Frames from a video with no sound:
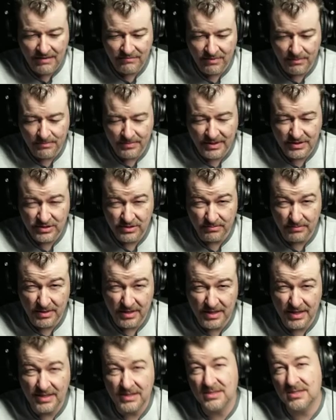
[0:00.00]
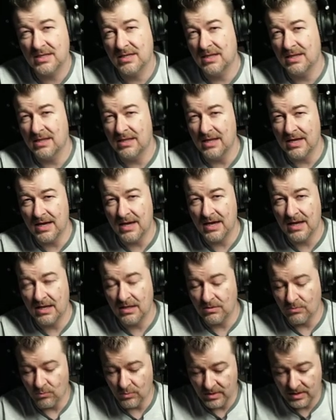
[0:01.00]
a bunch of mods that
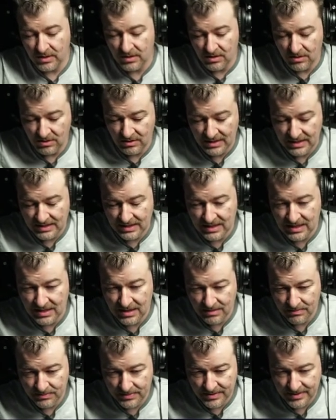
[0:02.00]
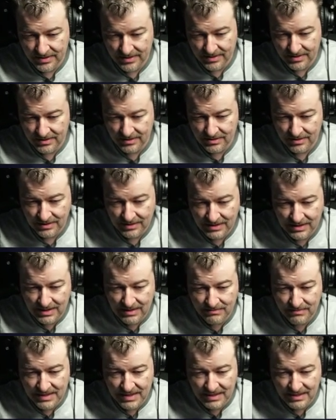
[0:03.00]
will keep uh, keep
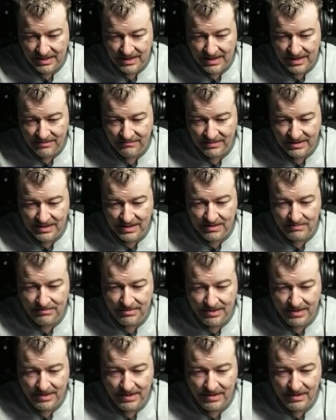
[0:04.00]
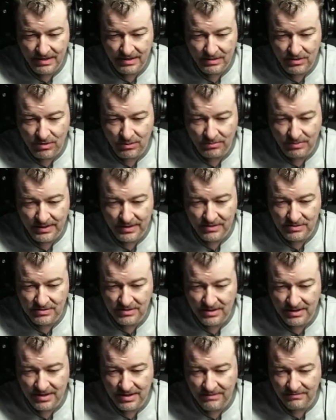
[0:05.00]
me alive, keep my uh, co-players
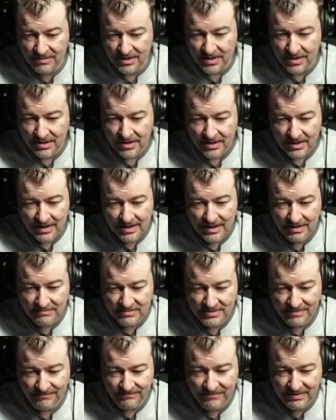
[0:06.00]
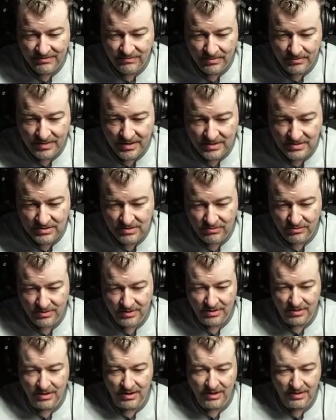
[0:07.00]
alive. I have some favorite mods going
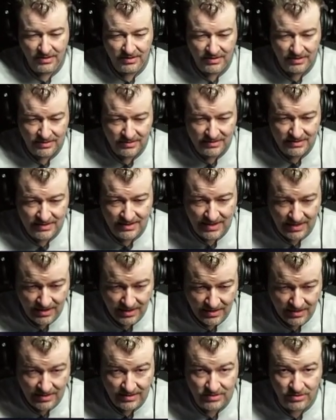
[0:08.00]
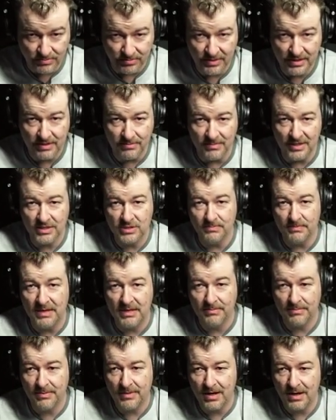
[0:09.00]
on. Uh, sneaking lets you pretty much
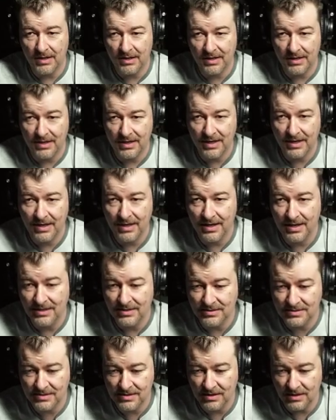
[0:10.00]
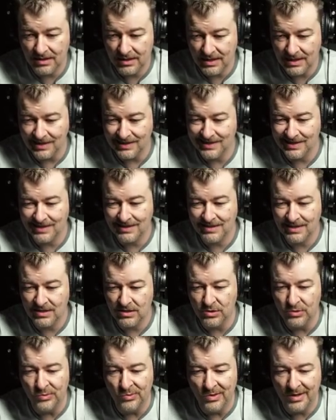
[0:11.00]
pickpocket and steal anything that
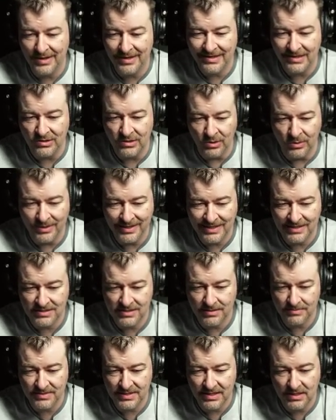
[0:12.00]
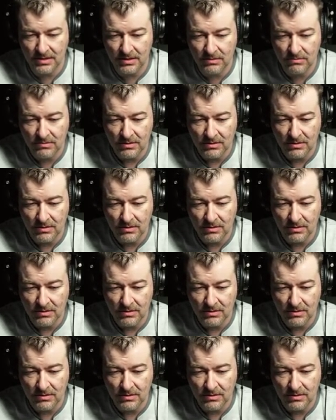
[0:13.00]
you want. No one ends up seeing you.